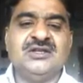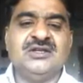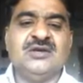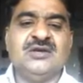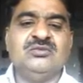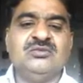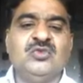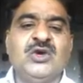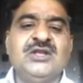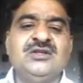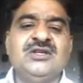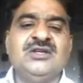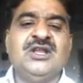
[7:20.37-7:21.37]

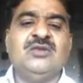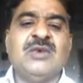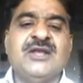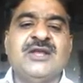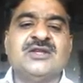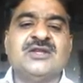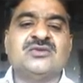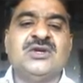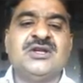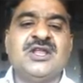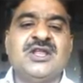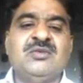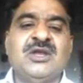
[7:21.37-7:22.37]
M1 L minus
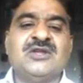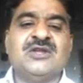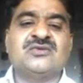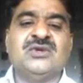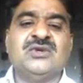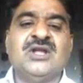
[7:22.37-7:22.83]
1 T minus 1,